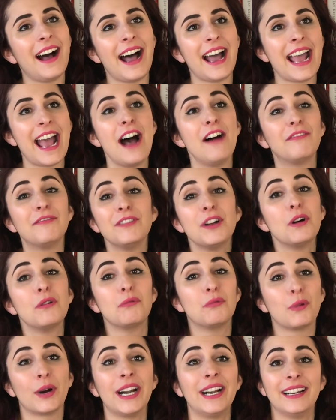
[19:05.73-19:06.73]
I have
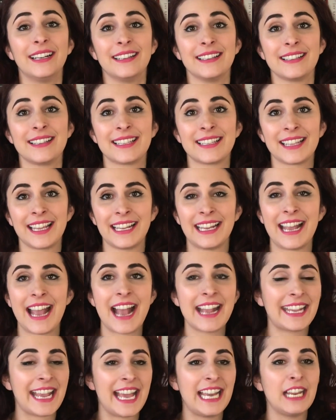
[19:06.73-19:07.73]
no words. Like,
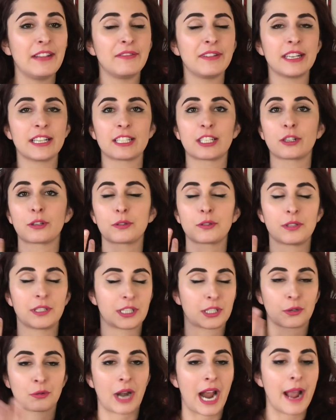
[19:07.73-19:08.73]
I can't even
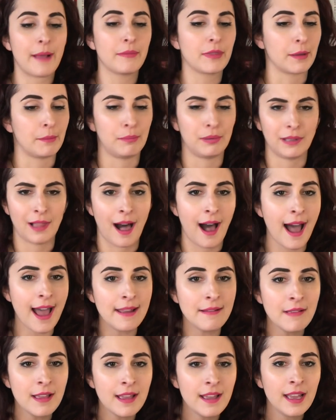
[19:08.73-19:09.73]
describe the
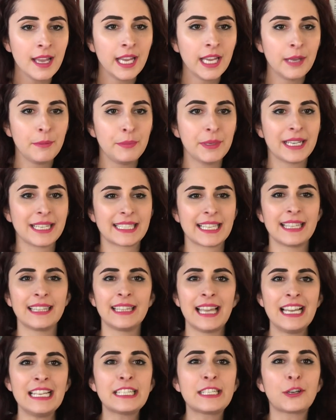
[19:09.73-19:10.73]
plot because
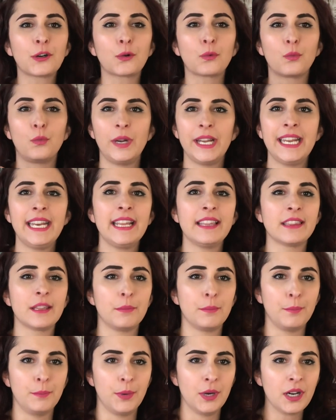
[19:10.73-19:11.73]
unless you're reading
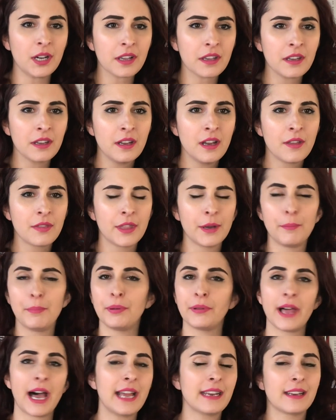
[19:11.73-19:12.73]
the book, the
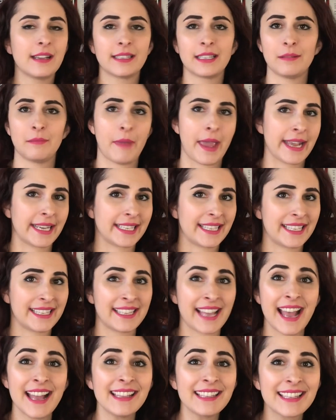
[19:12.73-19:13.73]
plot doesn't make
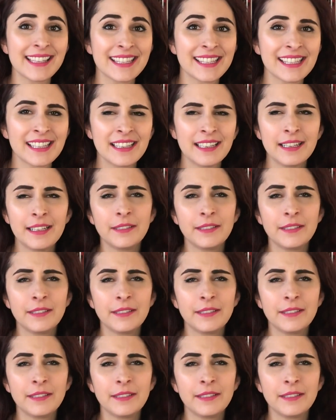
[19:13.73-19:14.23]
sense.